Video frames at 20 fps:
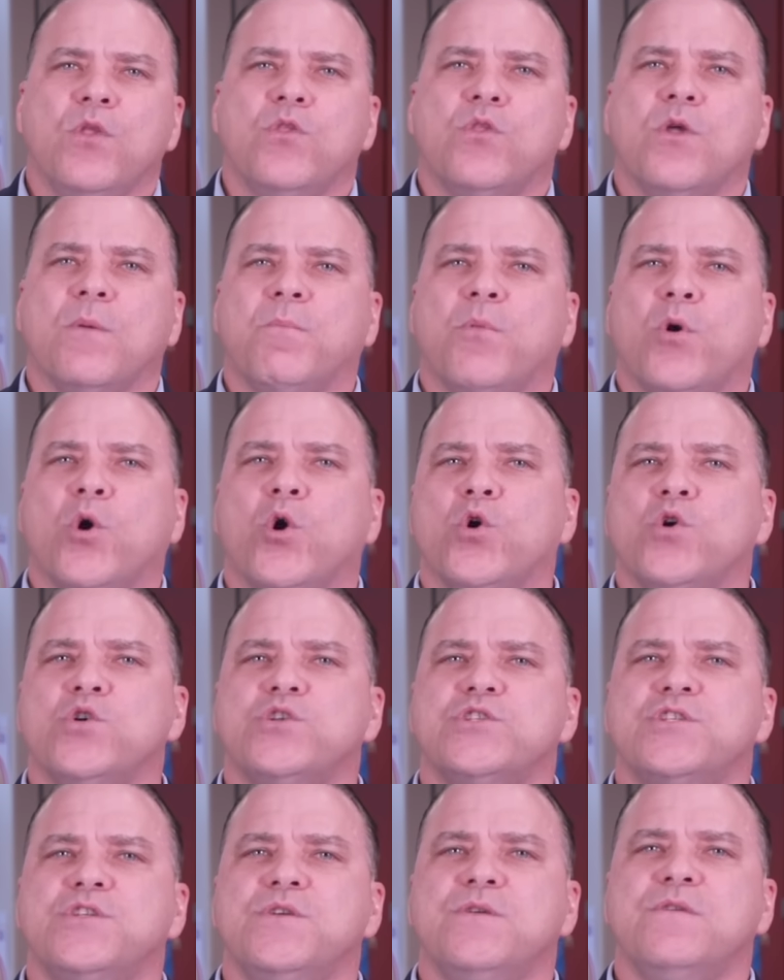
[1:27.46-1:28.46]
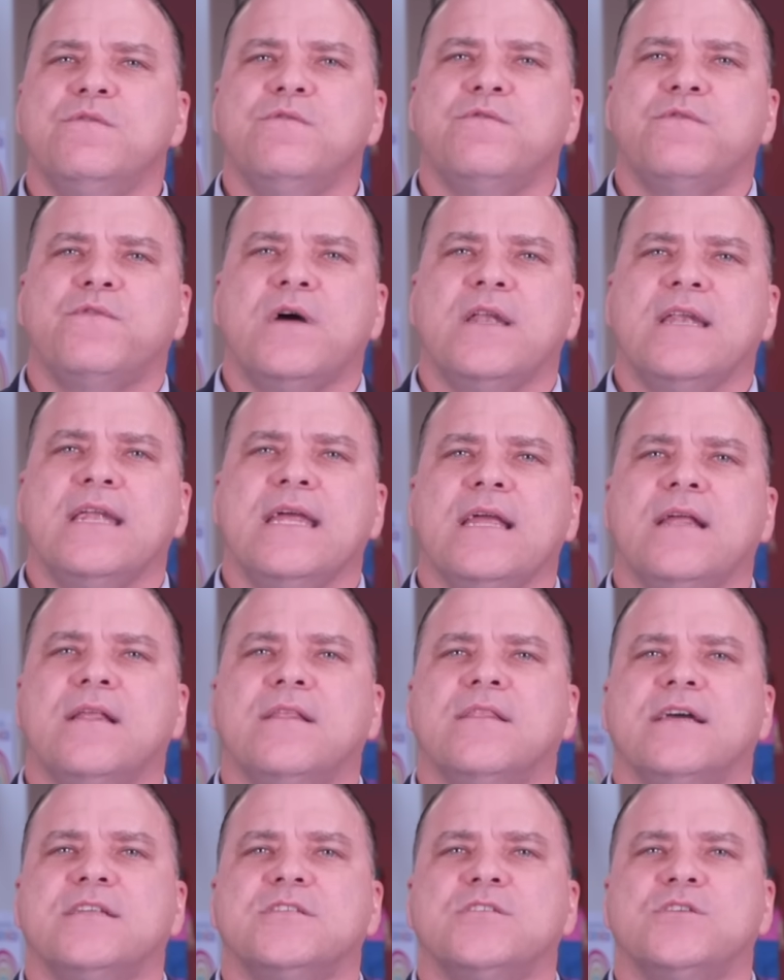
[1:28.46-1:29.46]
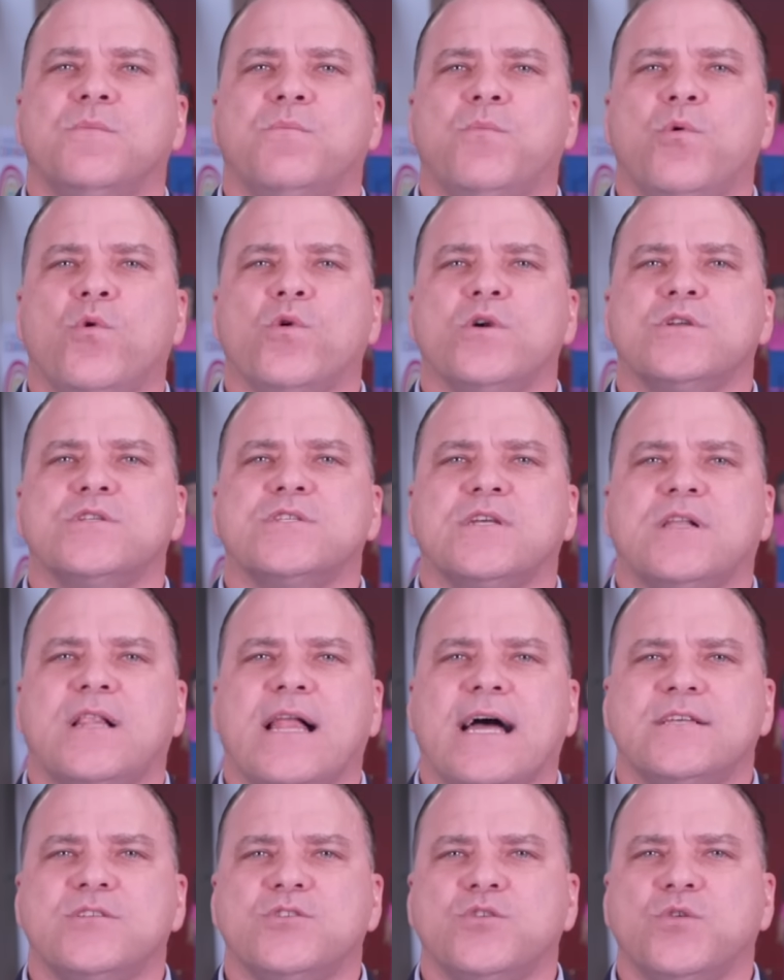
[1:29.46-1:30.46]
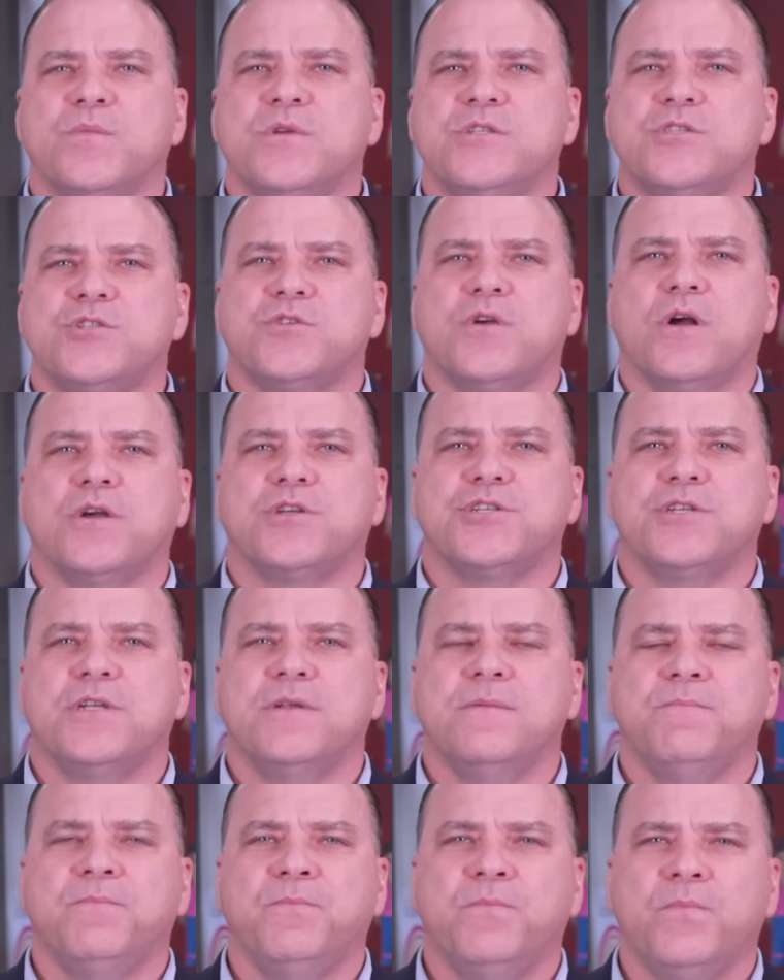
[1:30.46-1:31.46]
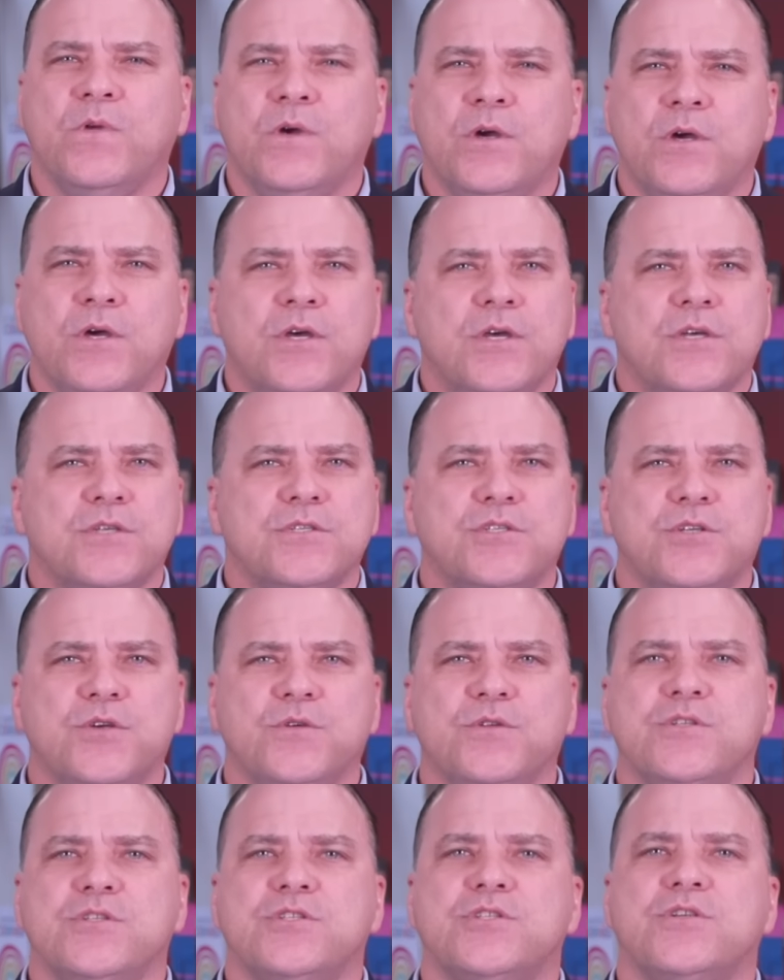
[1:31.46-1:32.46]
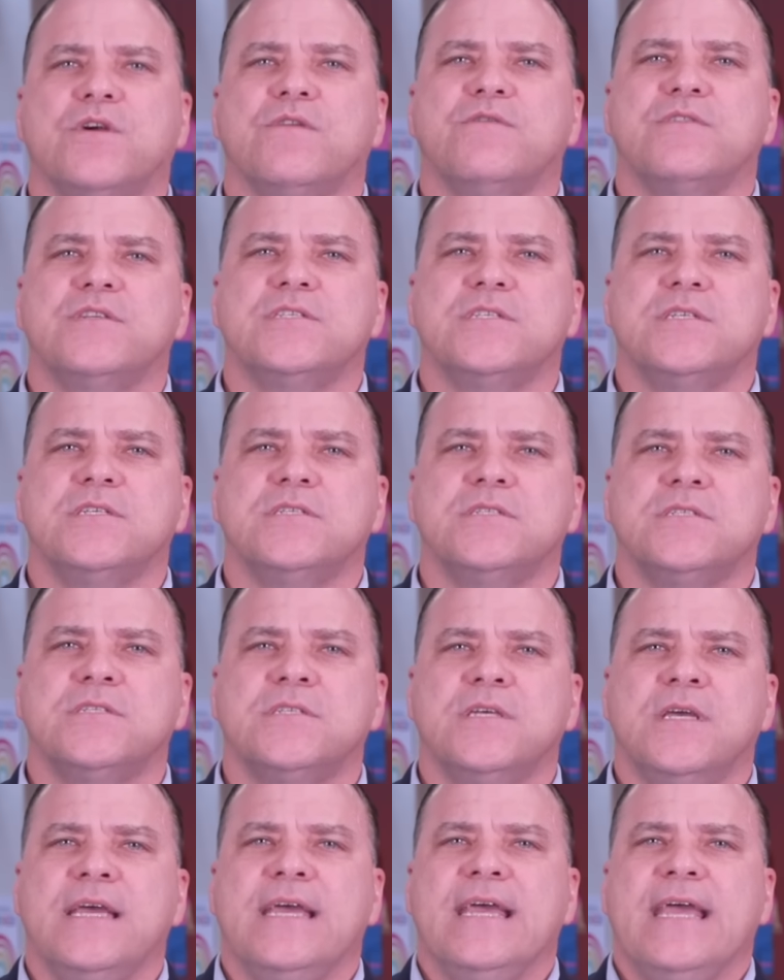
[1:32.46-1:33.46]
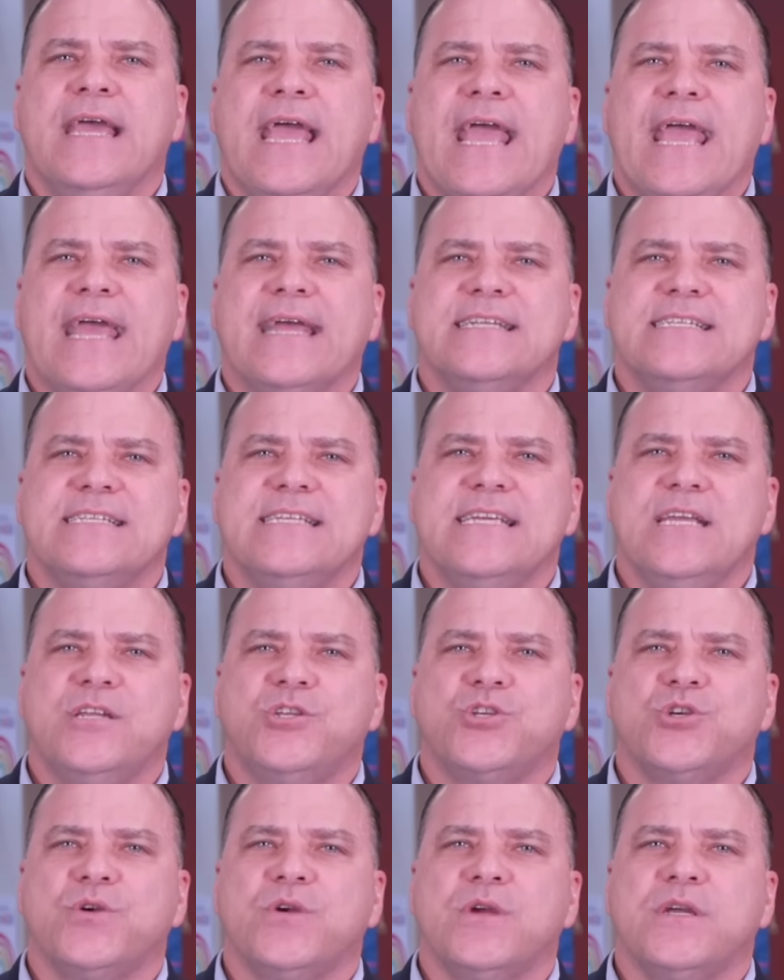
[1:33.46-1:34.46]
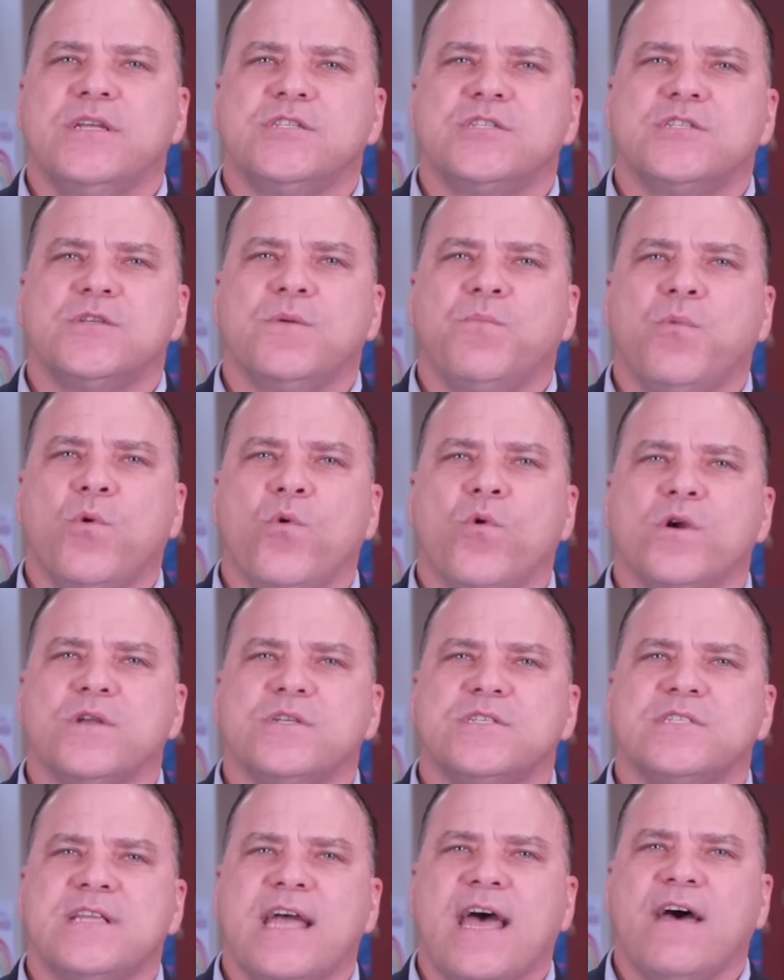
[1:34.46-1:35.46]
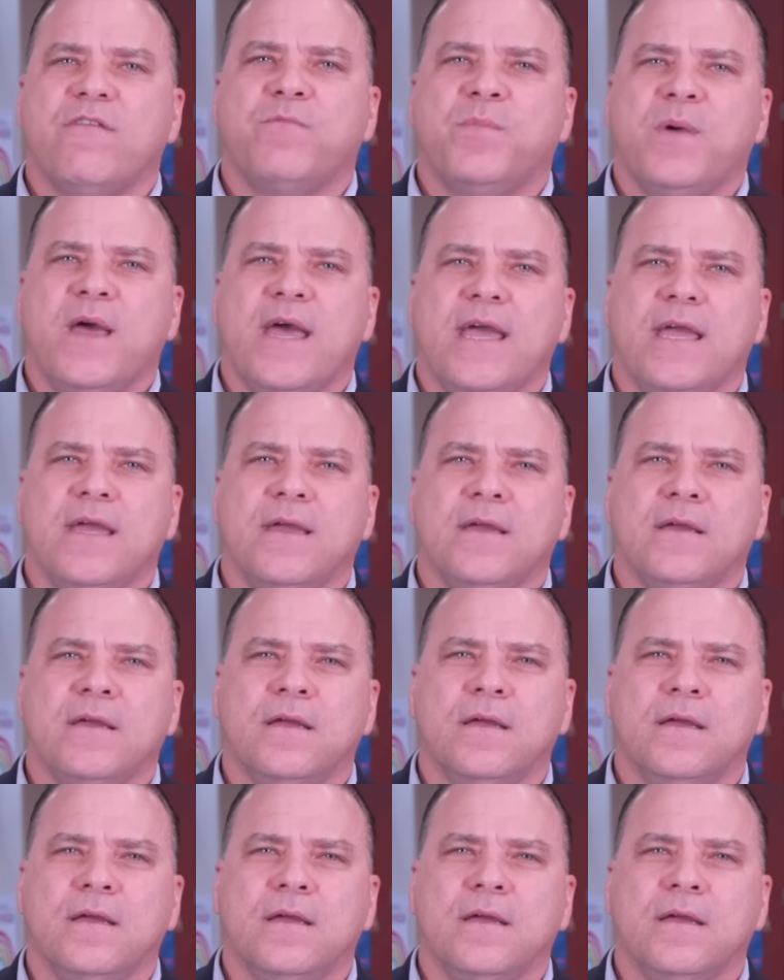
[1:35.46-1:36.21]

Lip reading: the per-student funding that supports classroom instruction, student services, and teacher and support staff pay.